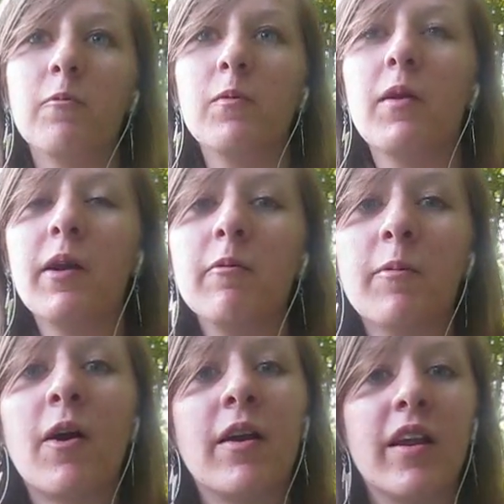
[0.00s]
We went out
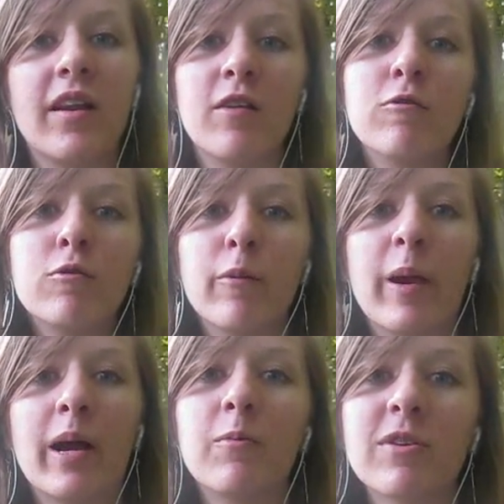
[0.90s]
and we partied. As soon as we
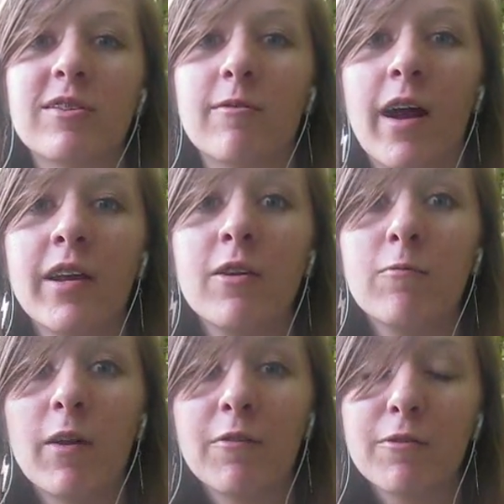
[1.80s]
wake up, Wizard Rock,
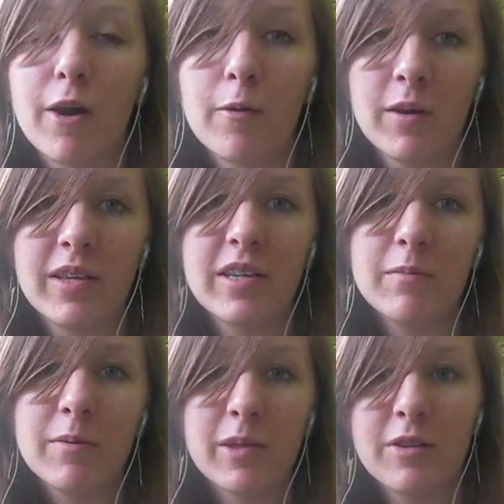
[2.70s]
you'd run through the hallway
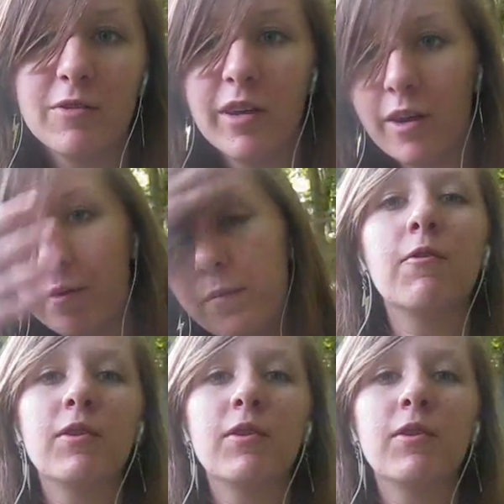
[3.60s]
seeing people that you know.